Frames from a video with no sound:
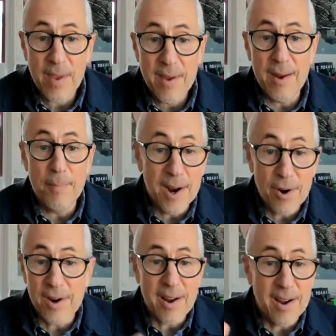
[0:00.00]
and
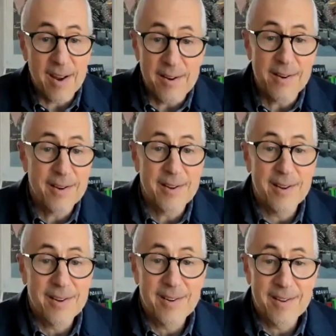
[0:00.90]
Mary had
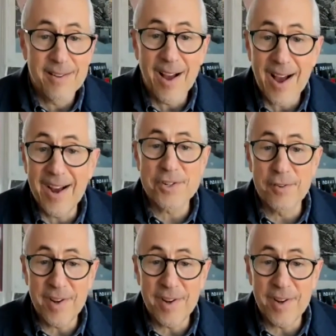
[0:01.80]
the highest of